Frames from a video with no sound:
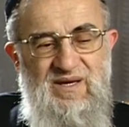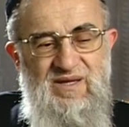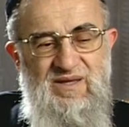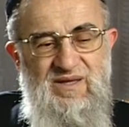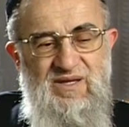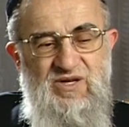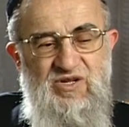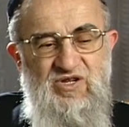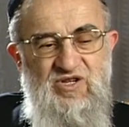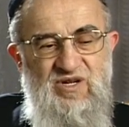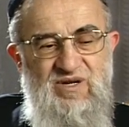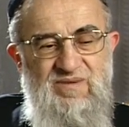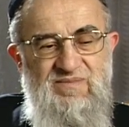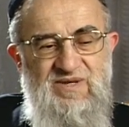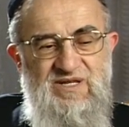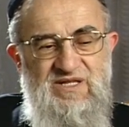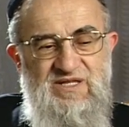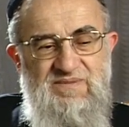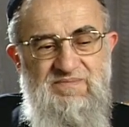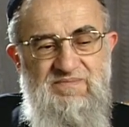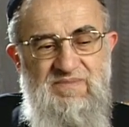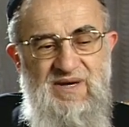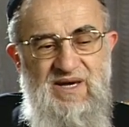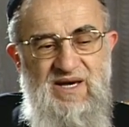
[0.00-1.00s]
the
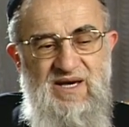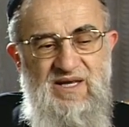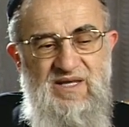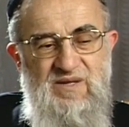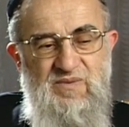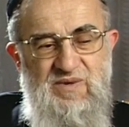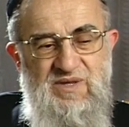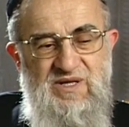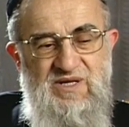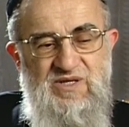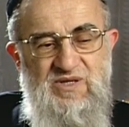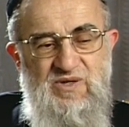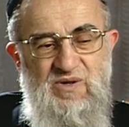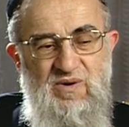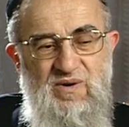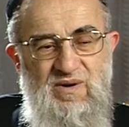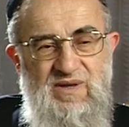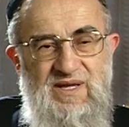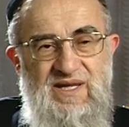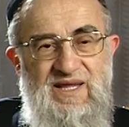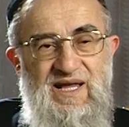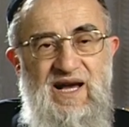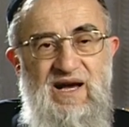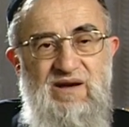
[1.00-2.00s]
Germans made what is
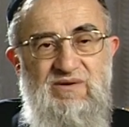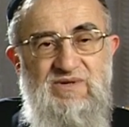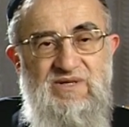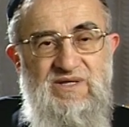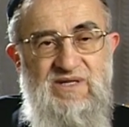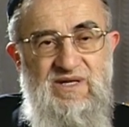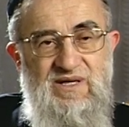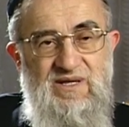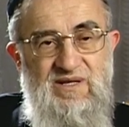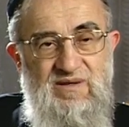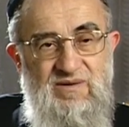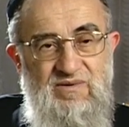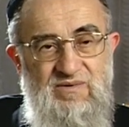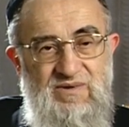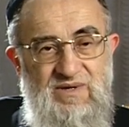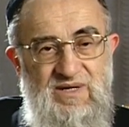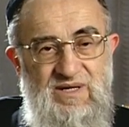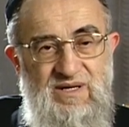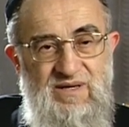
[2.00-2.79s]
called an Aussiedlung.